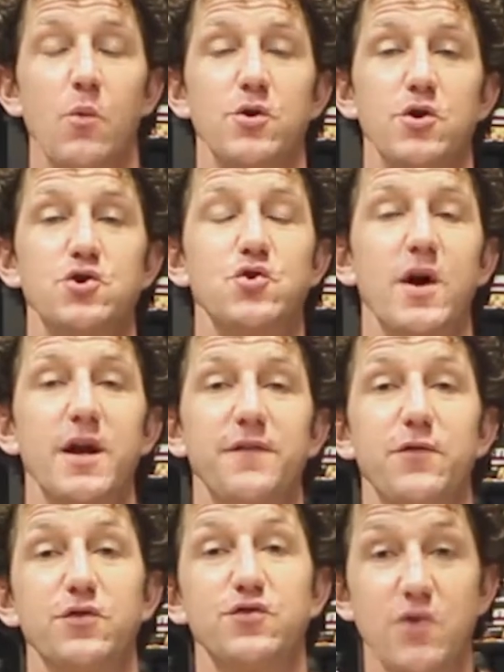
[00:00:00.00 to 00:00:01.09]
when you're training
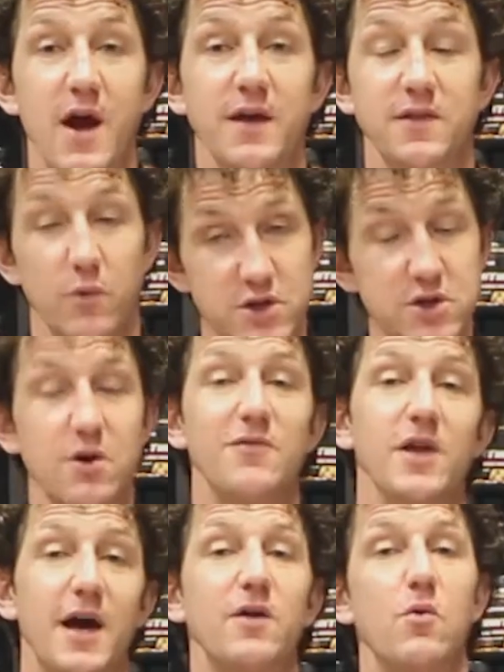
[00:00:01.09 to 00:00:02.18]
for strength, and we do have a
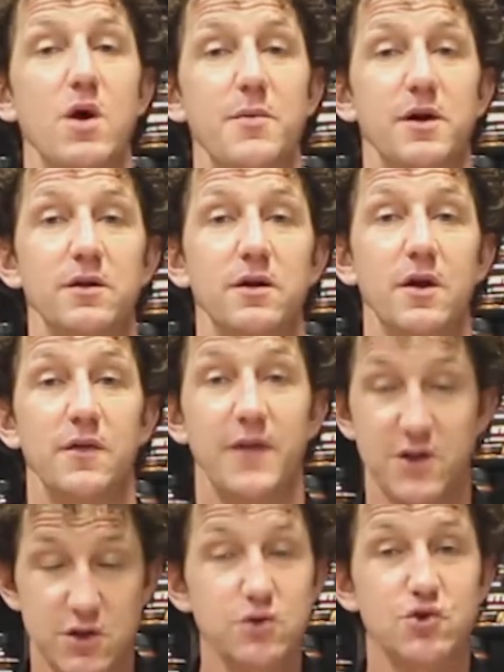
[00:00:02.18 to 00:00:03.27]
lot of women
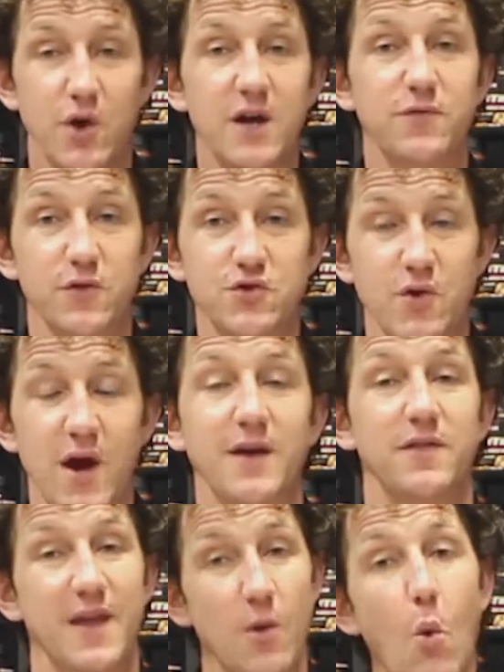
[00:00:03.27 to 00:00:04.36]
that do train for
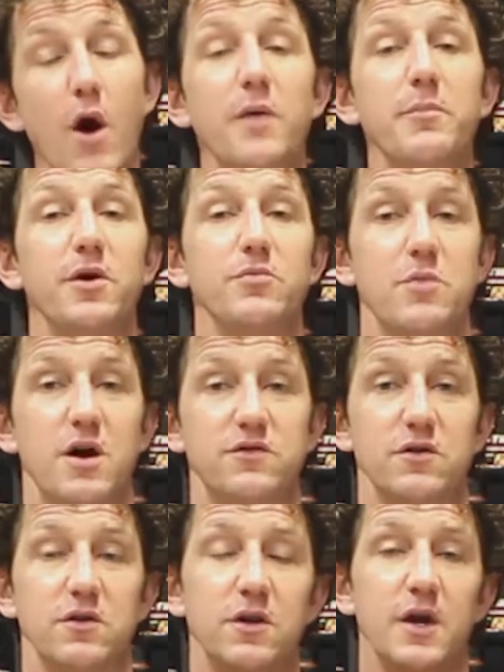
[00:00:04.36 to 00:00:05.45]
strength and they want to build
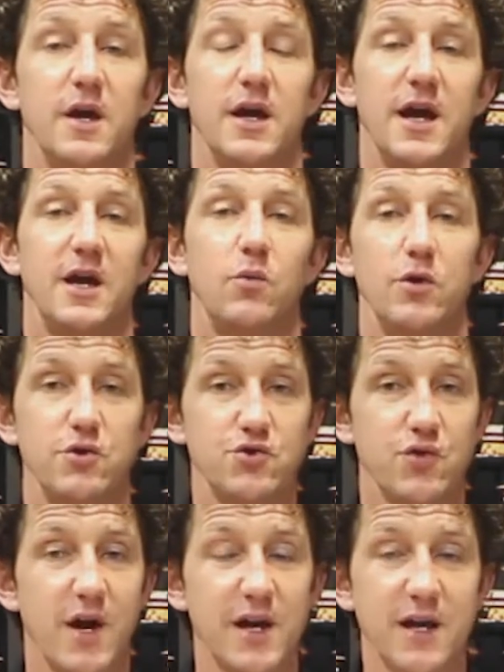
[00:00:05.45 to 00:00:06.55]
muscle. And when you're
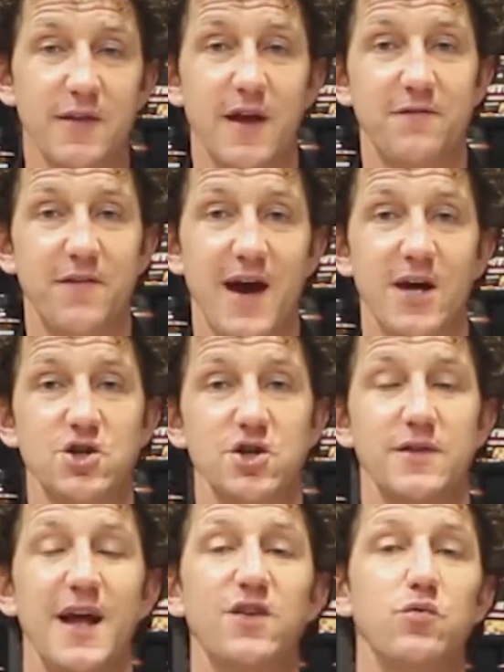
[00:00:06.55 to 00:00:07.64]
training in that
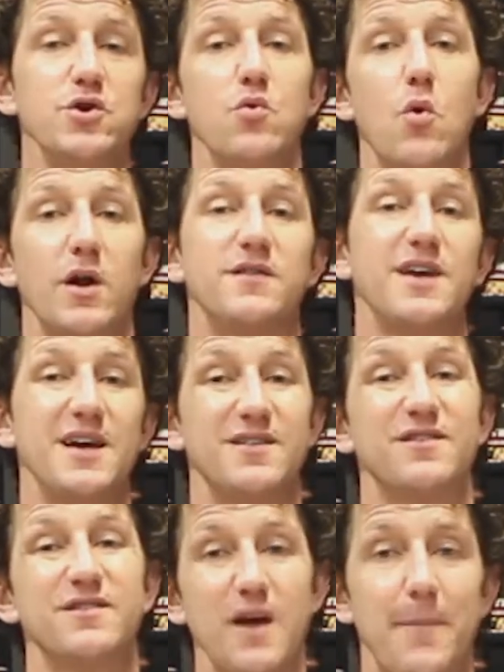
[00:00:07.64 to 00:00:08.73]
fashion, that's when you want to take the
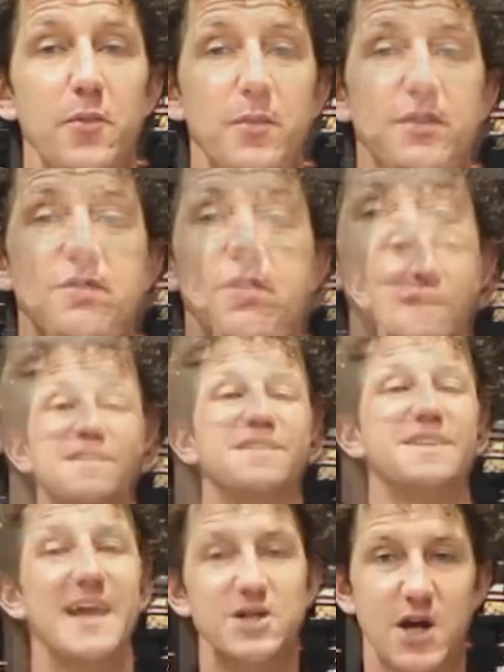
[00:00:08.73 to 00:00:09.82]
supplements like
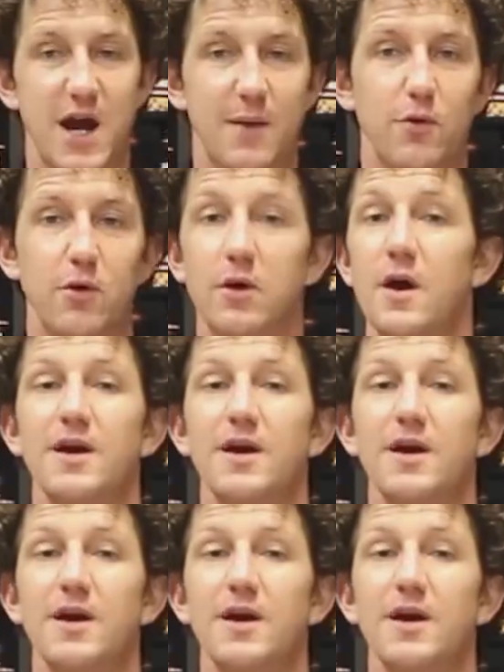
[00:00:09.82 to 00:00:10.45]
Sledgehammer,